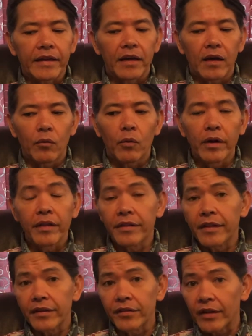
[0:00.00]
One of the
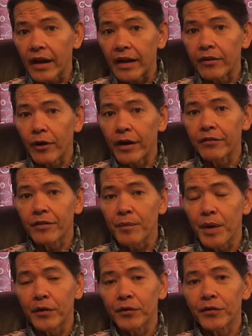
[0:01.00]
things that I crave the
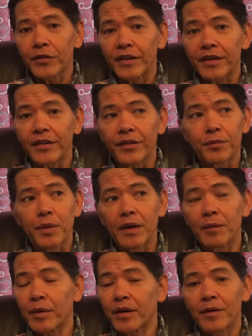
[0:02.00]
most is peanut
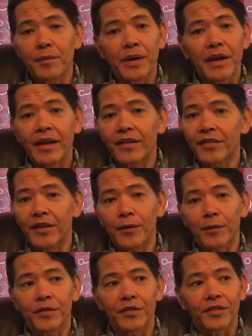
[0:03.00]
butter and banana
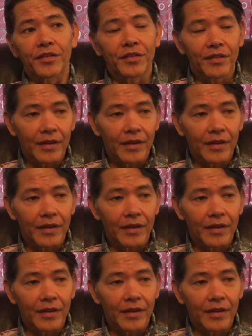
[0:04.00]
sandwiches.